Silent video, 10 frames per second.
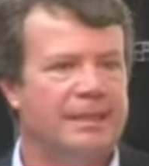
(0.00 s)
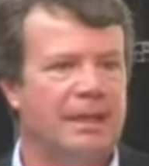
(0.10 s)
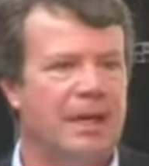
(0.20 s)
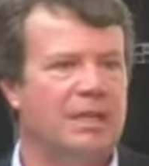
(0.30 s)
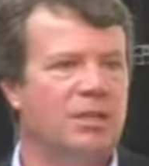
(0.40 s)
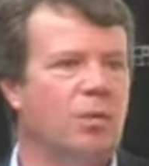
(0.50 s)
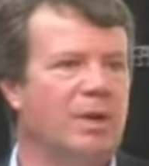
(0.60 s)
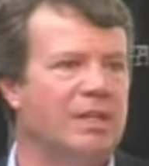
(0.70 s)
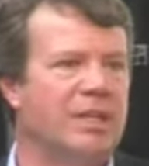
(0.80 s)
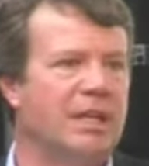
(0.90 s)
And so
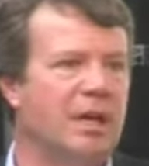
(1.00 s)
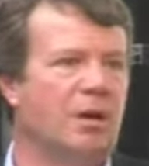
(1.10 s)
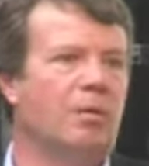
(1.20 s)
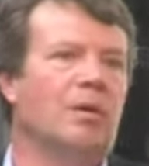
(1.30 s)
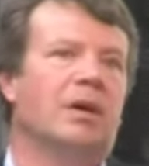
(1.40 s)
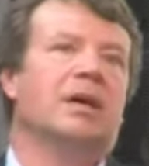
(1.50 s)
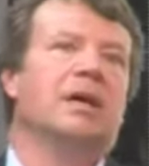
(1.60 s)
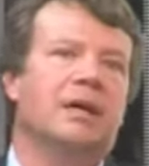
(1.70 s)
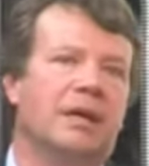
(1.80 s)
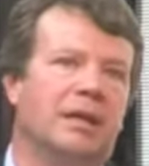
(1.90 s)
we're seeing now
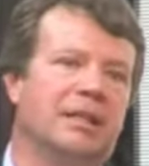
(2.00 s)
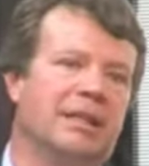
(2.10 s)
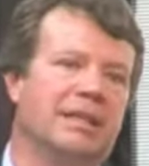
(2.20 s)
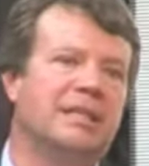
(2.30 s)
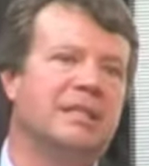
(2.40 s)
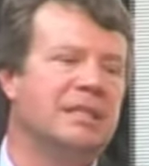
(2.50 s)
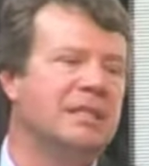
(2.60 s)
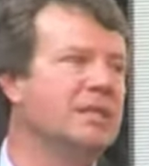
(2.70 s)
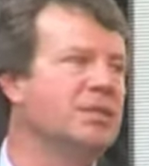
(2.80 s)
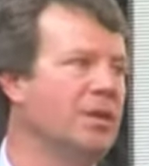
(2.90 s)
that this
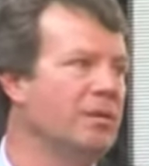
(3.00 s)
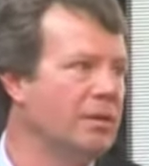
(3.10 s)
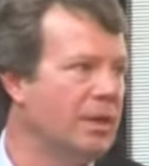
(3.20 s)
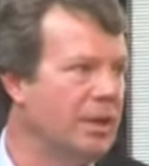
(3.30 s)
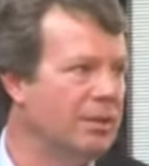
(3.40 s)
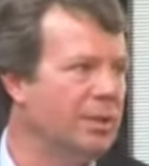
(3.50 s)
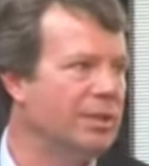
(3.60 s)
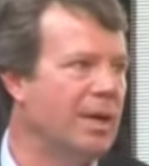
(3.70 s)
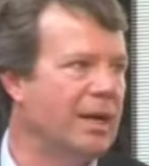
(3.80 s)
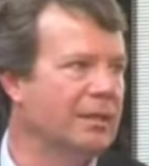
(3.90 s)
is easier to
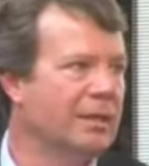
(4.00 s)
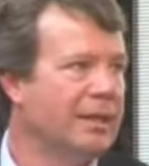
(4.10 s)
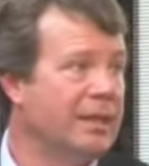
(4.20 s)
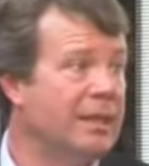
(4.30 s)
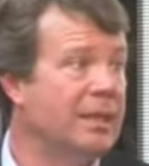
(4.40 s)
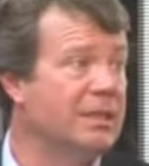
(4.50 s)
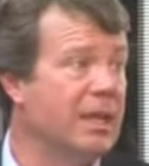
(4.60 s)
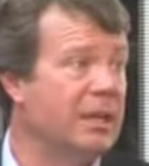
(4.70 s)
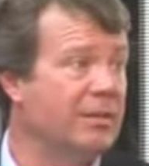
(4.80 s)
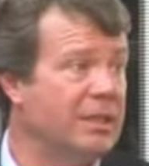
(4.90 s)
attract key
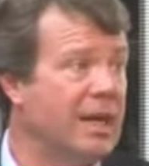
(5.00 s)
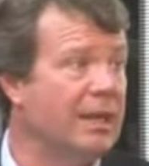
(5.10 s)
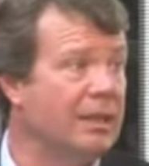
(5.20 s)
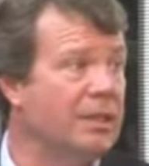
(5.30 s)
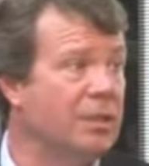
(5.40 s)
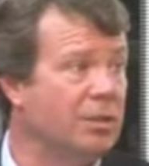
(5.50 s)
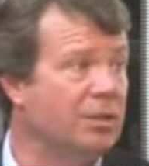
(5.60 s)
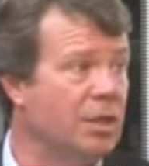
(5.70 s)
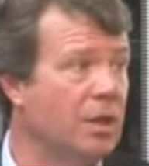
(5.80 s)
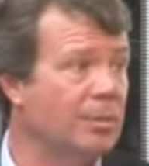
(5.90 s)
executive talent into
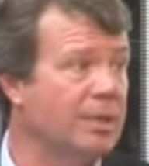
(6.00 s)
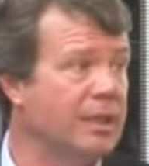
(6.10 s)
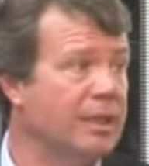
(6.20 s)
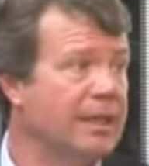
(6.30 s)
startups.